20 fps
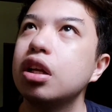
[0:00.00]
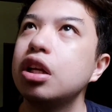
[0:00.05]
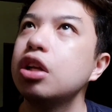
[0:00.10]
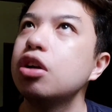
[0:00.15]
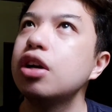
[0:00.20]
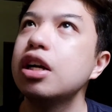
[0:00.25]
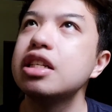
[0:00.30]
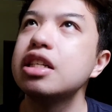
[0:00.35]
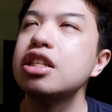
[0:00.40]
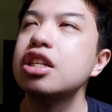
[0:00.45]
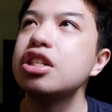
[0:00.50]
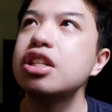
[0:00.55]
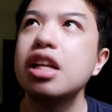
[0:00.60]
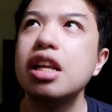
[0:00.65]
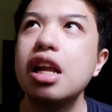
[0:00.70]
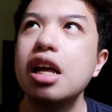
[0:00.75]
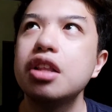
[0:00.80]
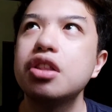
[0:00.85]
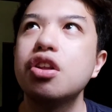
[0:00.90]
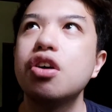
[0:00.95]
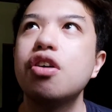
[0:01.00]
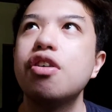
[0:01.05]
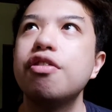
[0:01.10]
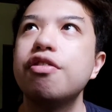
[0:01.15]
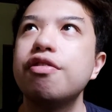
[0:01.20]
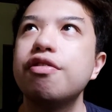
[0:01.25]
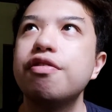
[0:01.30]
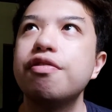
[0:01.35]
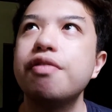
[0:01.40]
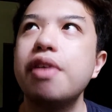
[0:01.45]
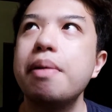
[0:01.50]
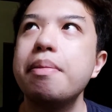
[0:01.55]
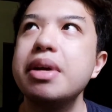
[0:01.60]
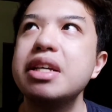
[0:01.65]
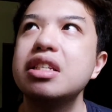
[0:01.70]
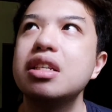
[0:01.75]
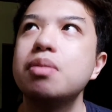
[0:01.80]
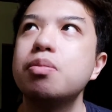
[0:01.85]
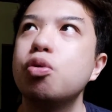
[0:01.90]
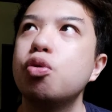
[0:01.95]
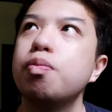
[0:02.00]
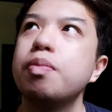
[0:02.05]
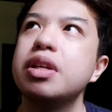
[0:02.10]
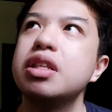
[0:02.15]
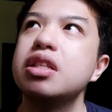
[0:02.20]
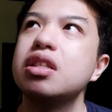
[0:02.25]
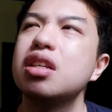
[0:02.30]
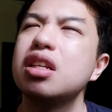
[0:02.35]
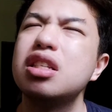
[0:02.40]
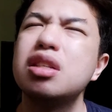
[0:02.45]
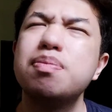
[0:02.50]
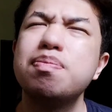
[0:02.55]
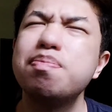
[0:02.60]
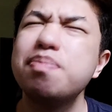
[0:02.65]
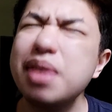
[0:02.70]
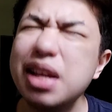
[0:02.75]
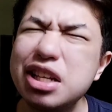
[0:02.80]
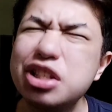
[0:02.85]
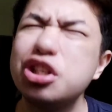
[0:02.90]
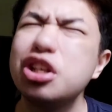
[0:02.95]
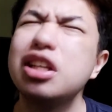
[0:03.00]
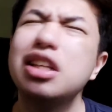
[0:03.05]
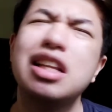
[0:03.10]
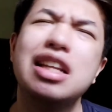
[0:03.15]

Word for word: you know guys, there's a lot of amazing moments, especially